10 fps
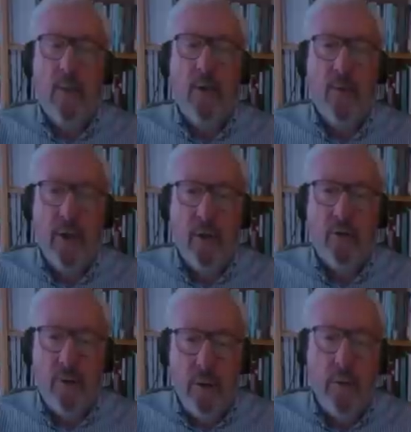mean, you've only got
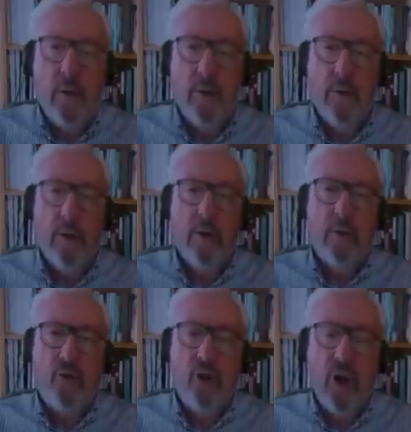to look at the
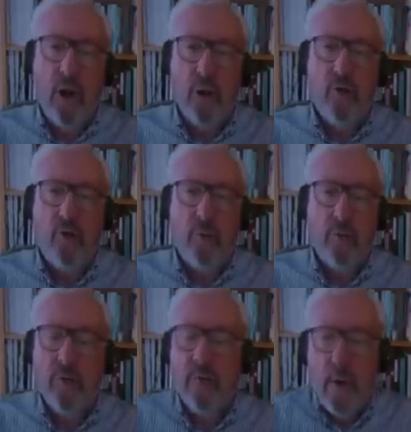charts on